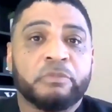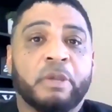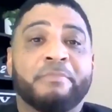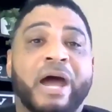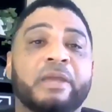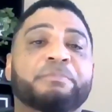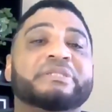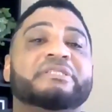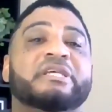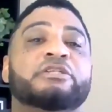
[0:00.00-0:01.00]
My
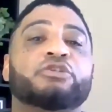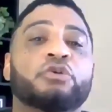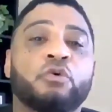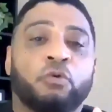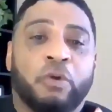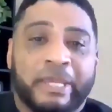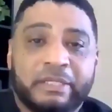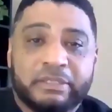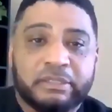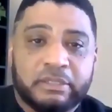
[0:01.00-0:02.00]
potential rank
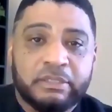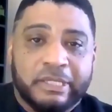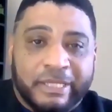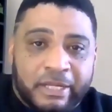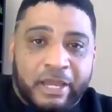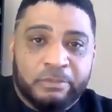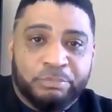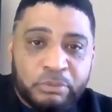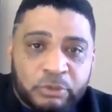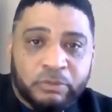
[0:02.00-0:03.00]
in
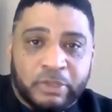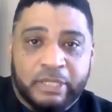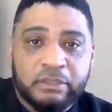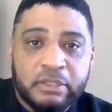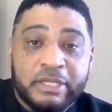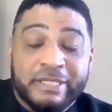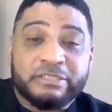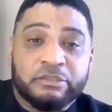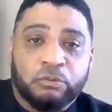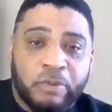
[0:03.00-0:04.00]
iBoomerang is
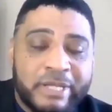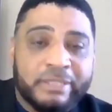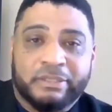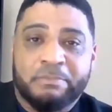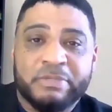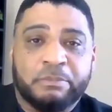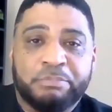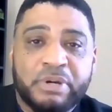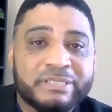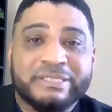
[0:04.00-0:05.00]
the rank that Mr.
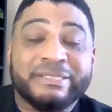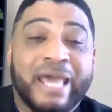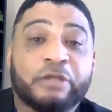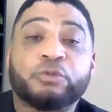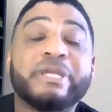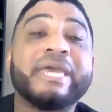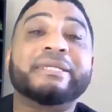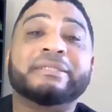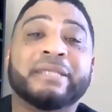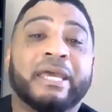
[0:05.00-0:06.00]
Bugs has not
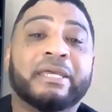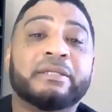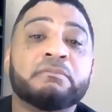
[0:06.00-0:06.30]
created yet.